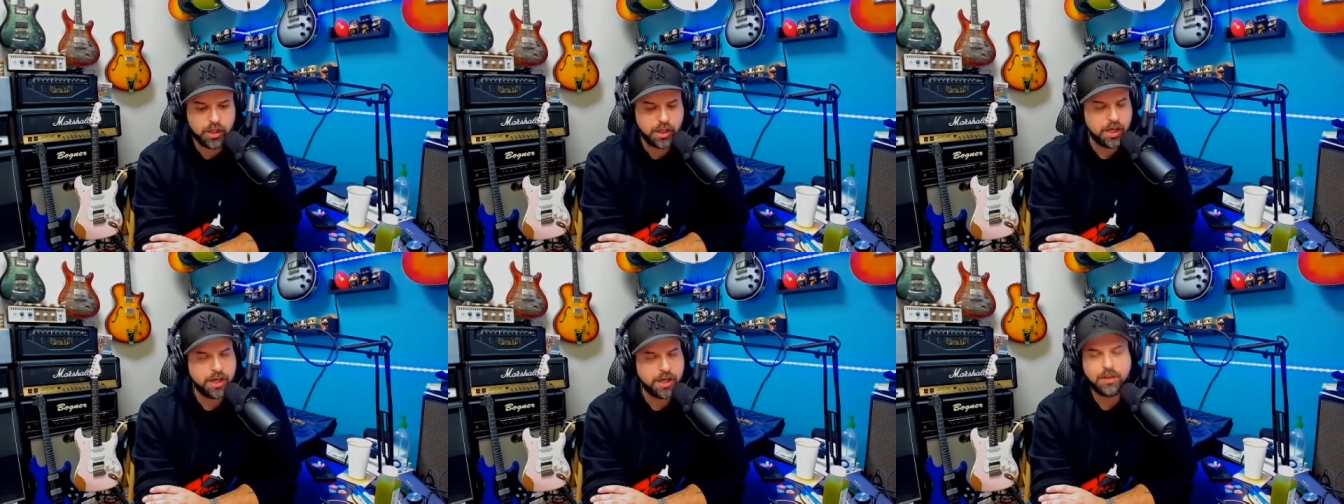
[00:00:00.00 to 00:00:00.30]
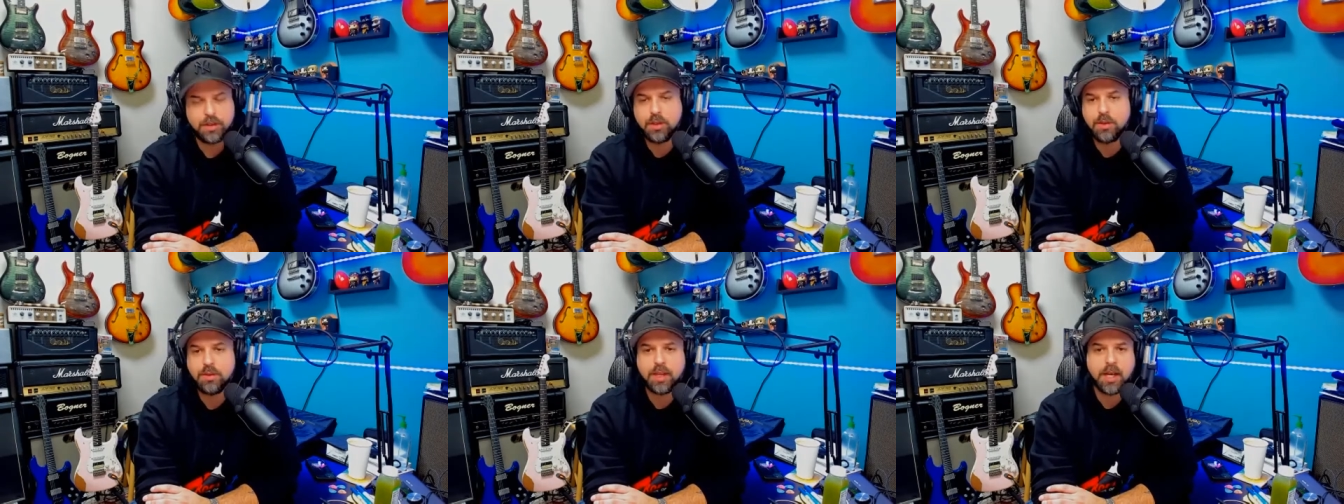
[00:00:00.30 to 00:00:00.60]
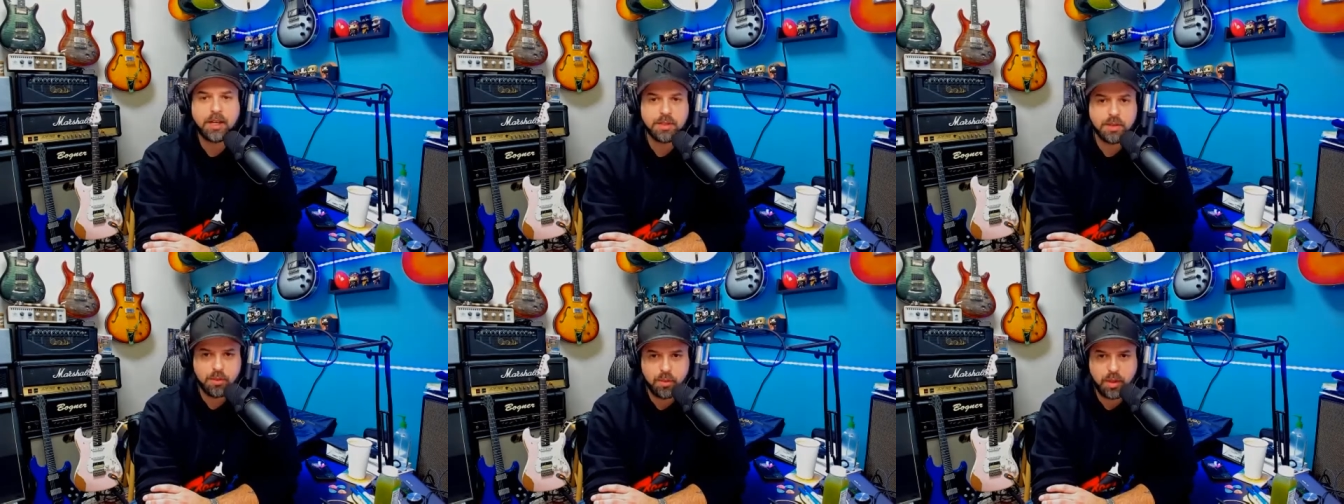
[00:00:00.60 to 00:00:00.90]
And in
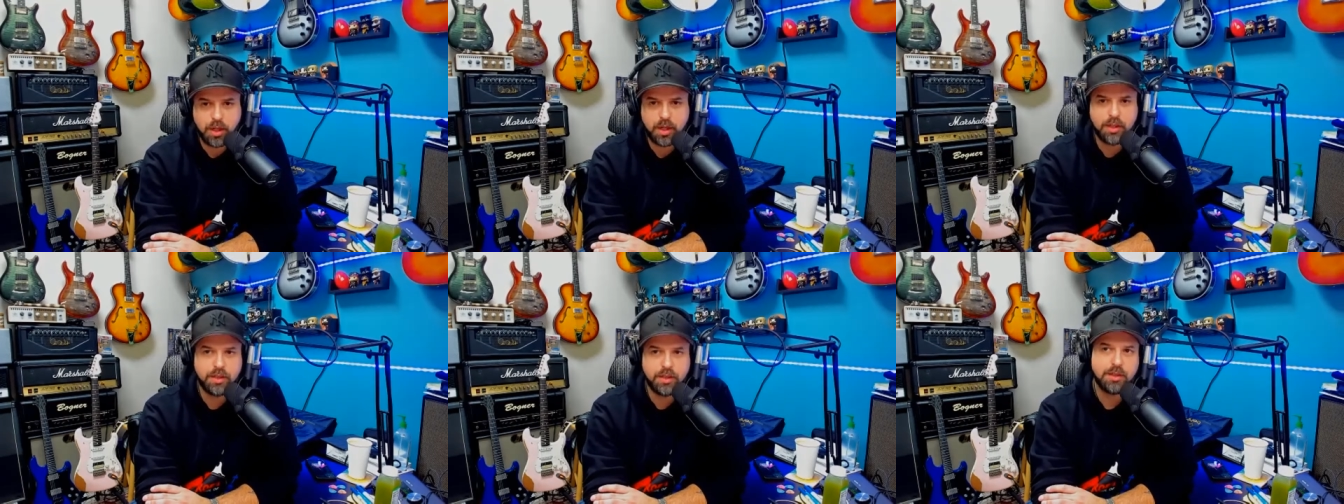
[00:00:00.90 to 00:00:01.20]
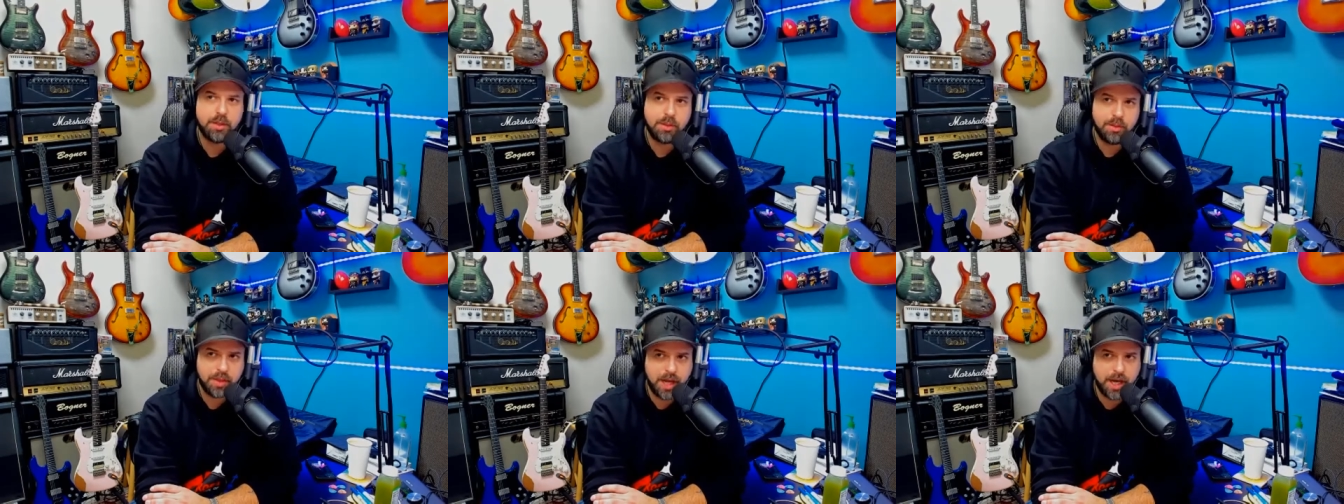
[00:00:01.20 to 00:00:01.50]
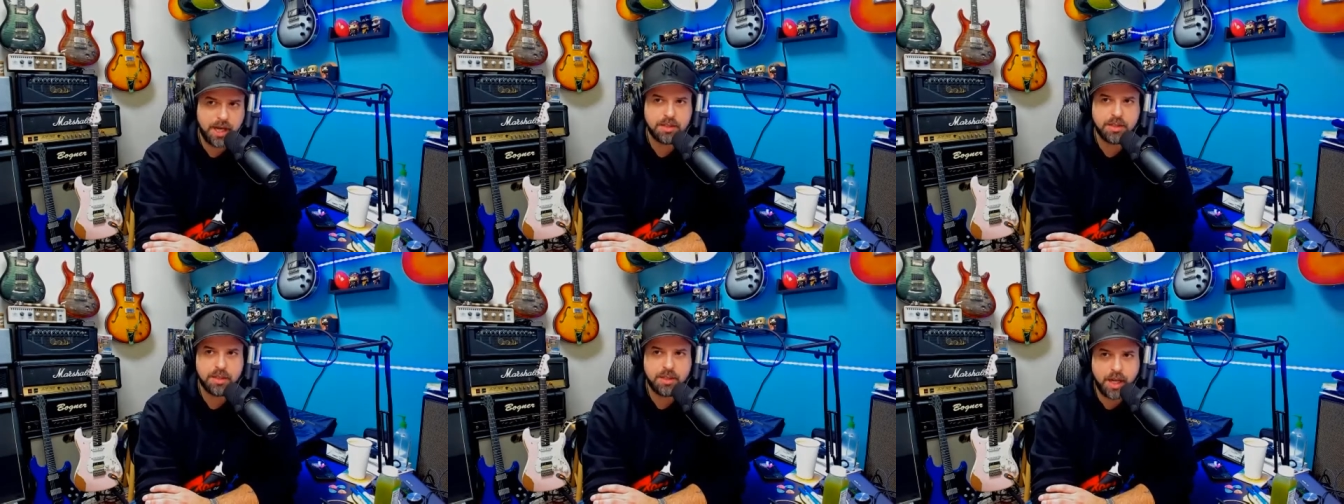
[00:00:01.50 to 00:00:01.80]
2001,
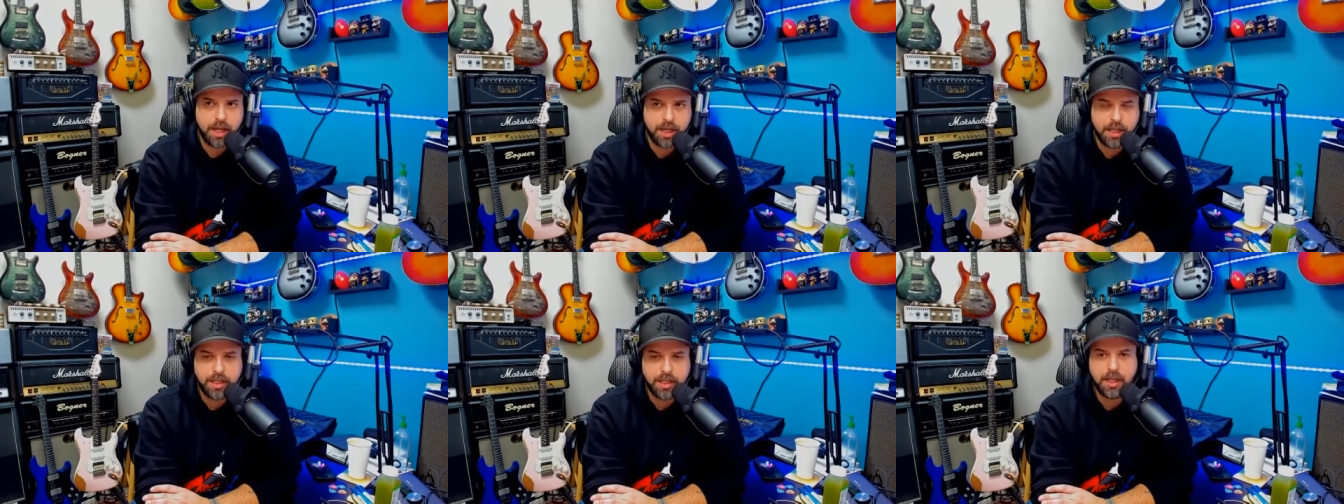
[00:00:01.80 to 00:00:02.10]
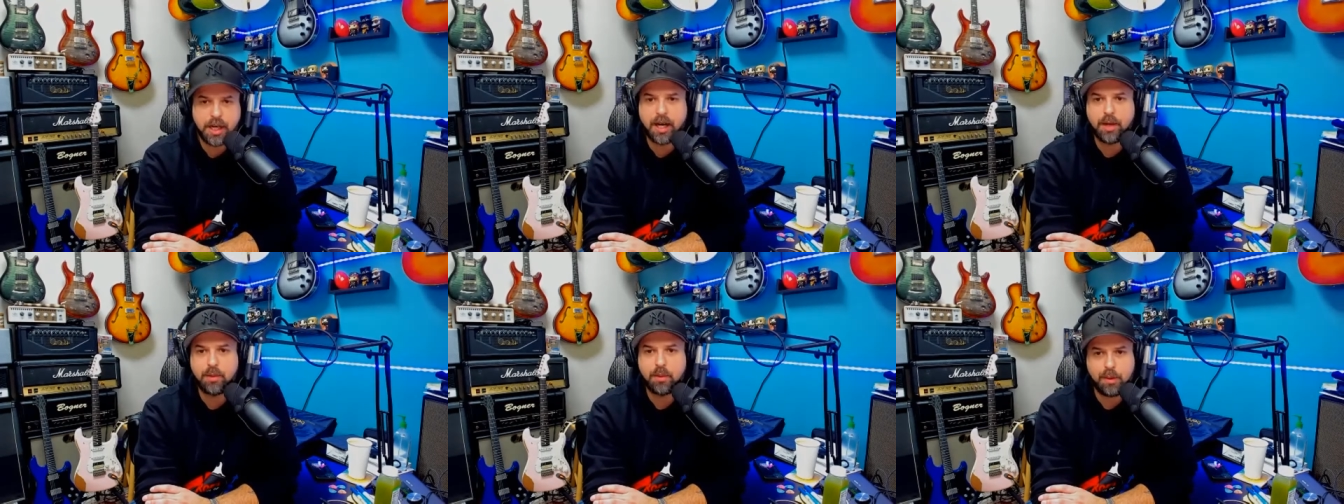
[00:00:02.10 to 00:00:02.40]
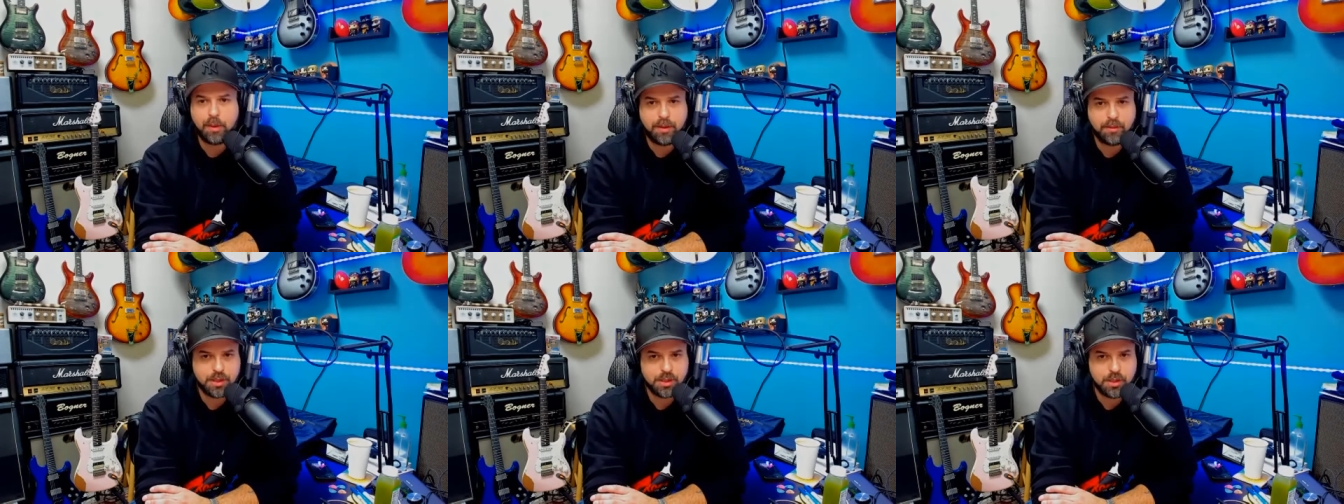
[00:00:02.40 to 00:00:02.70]
2099, when
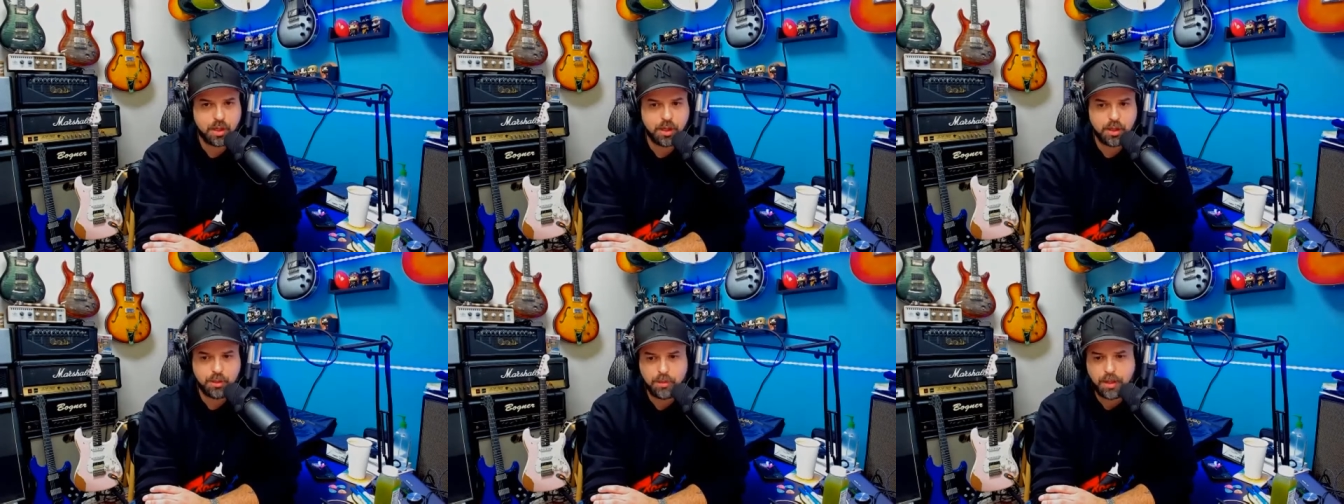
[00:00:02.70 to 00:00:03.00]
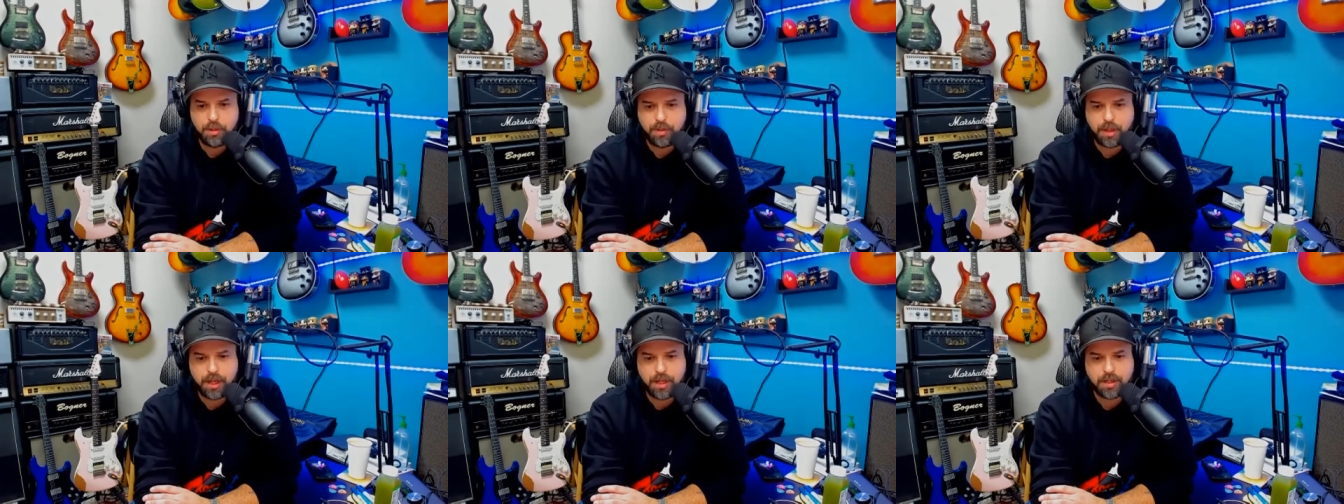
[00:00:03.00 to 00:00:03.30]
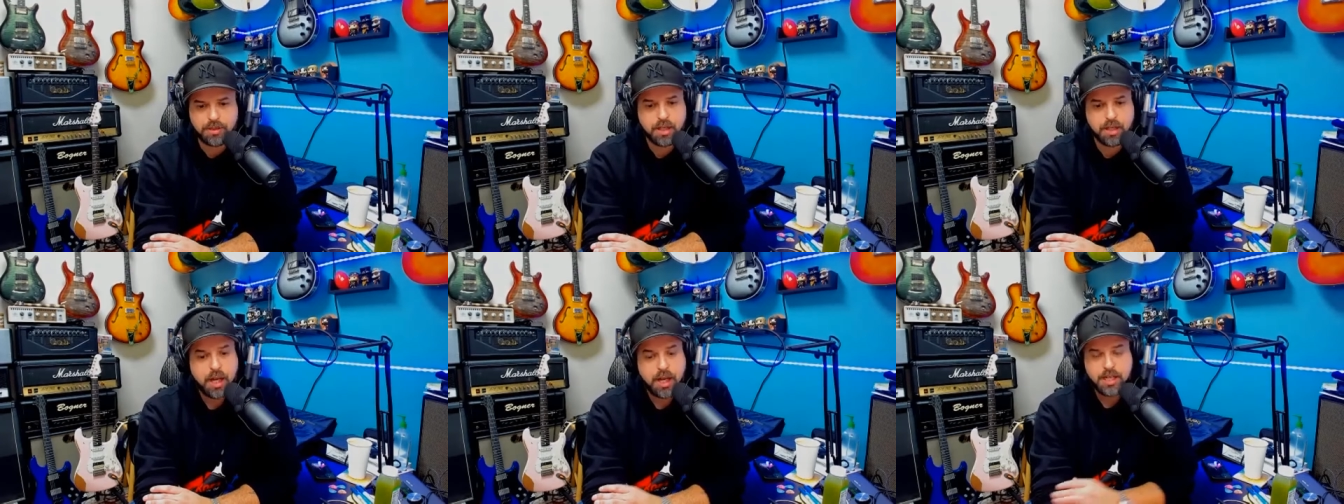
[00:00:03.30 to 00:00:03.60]
I was starting my bands,